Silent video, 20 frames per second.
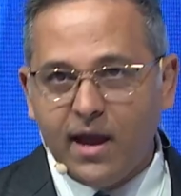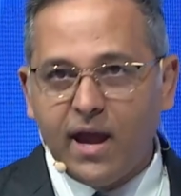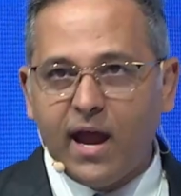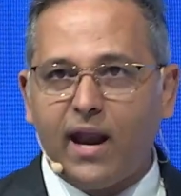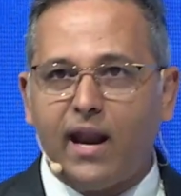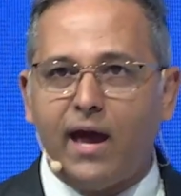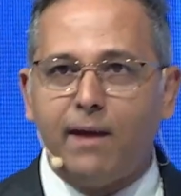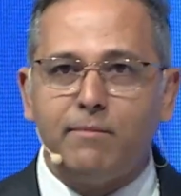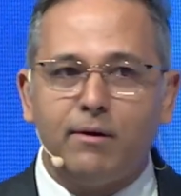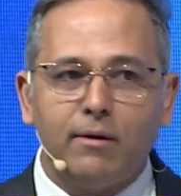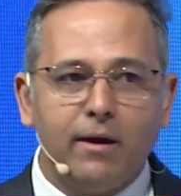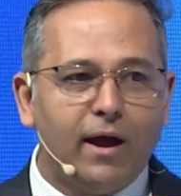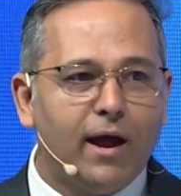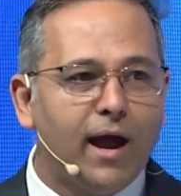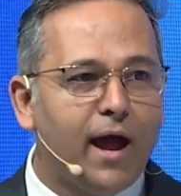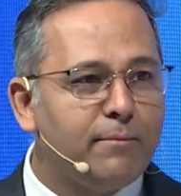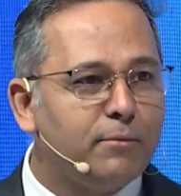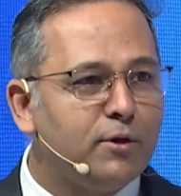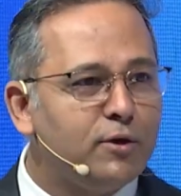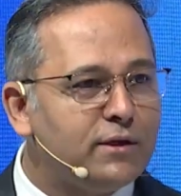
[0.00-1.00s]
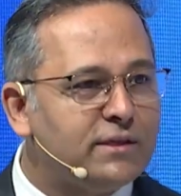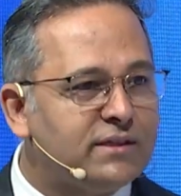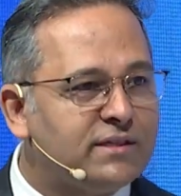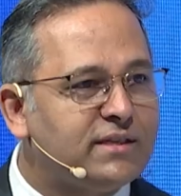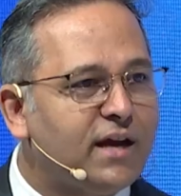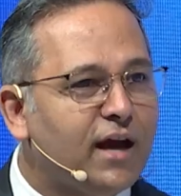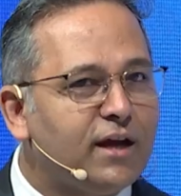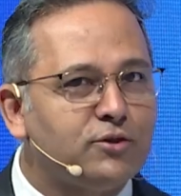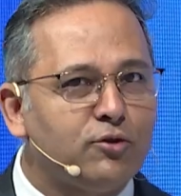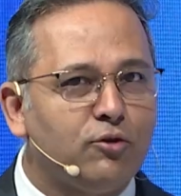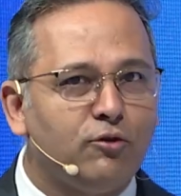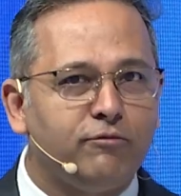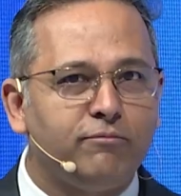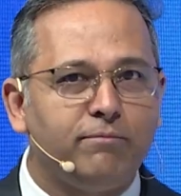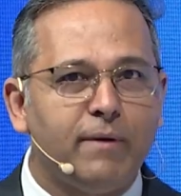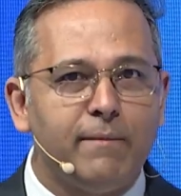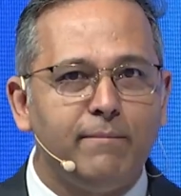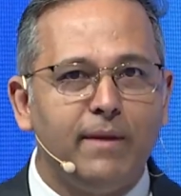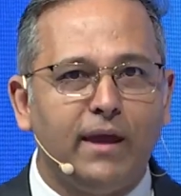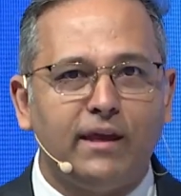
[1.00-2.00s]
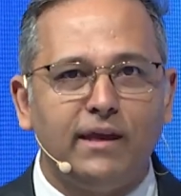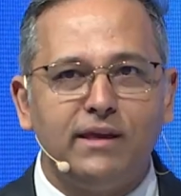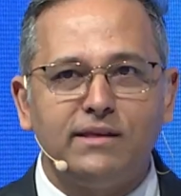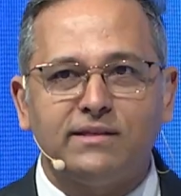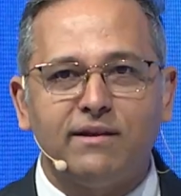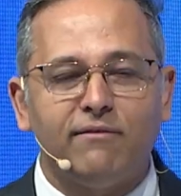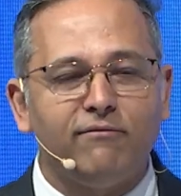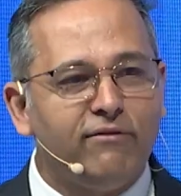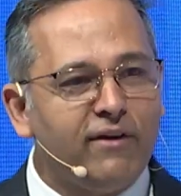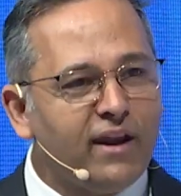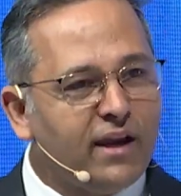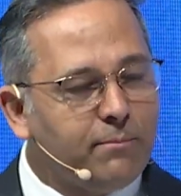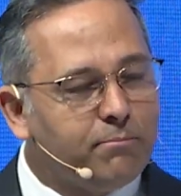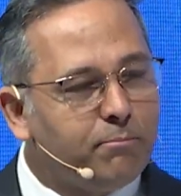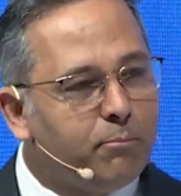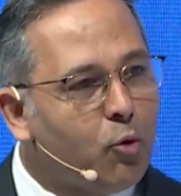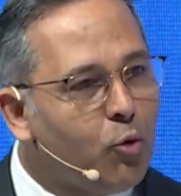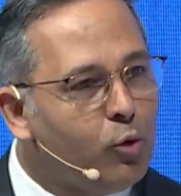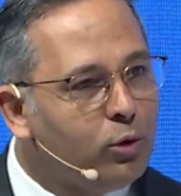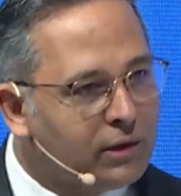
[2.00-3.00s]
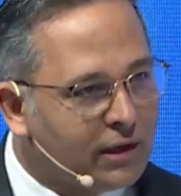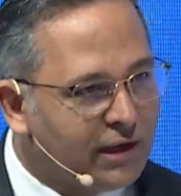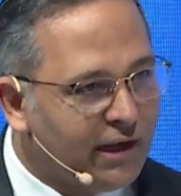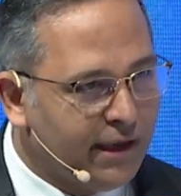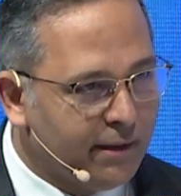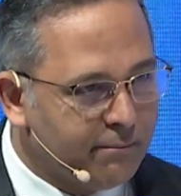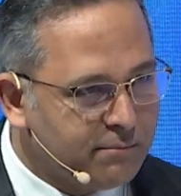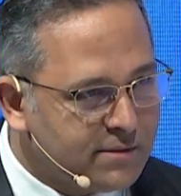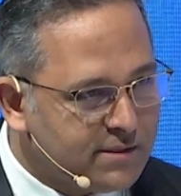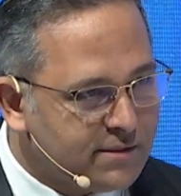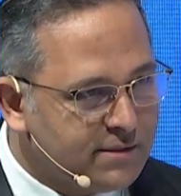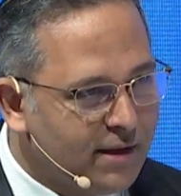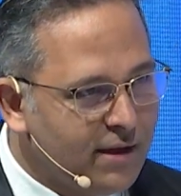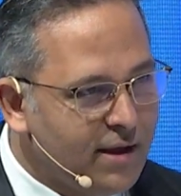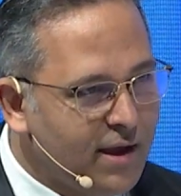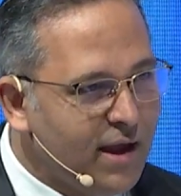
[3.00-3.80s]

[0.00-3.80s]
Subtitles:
And I'm going to start off by making some very bold claims.